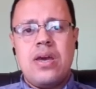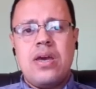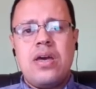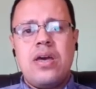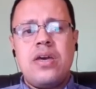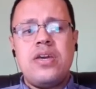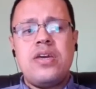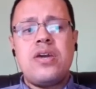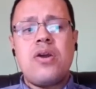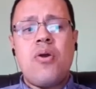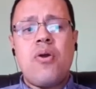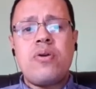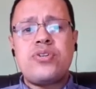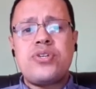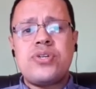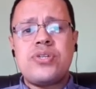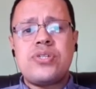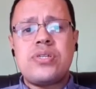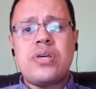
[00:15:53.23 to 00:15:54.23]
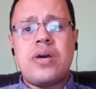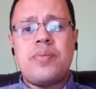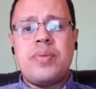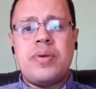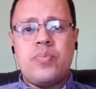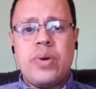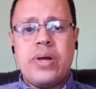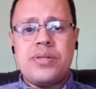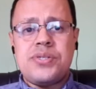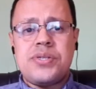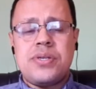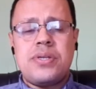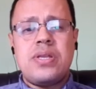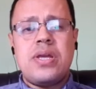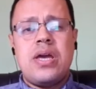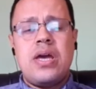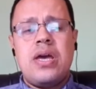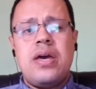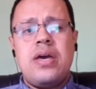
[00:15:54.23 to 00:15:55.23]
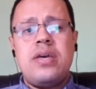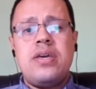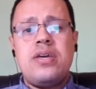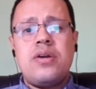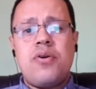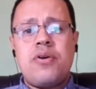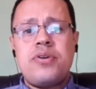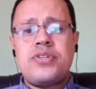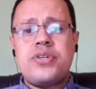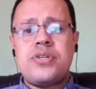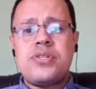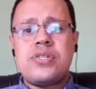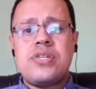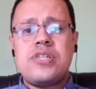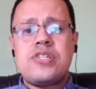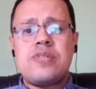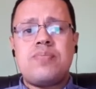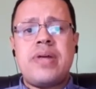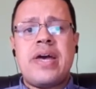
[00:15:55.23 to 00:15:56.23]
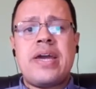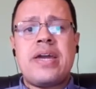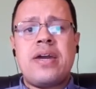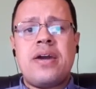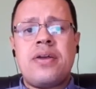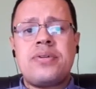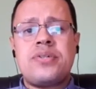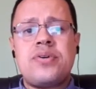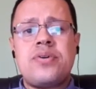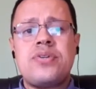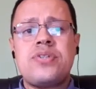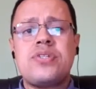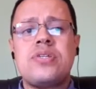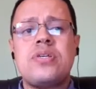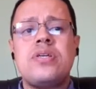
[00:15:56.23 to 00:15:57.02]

Wilson urges his black characters